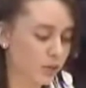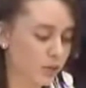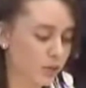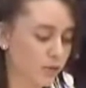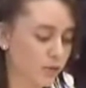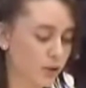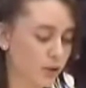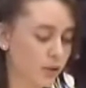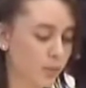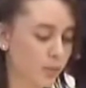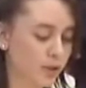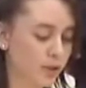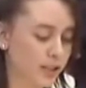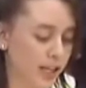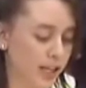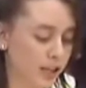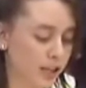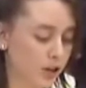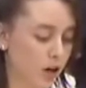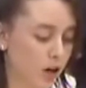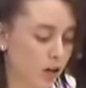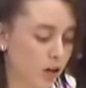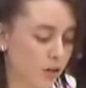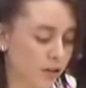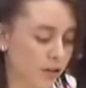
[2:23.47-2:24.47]
to fully
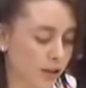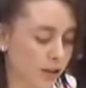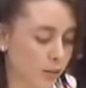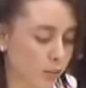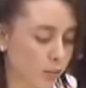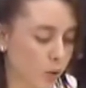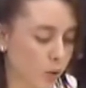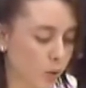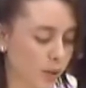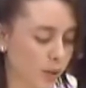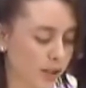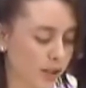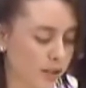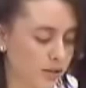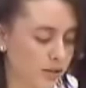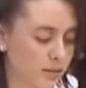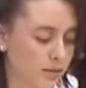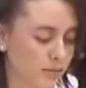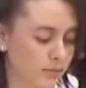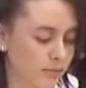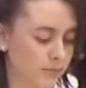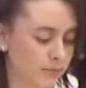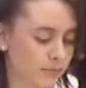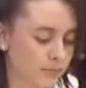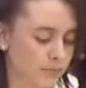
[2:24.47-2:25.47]
protect all of their
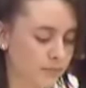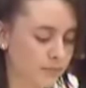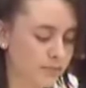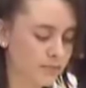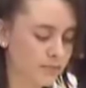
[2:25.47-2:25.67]
employees.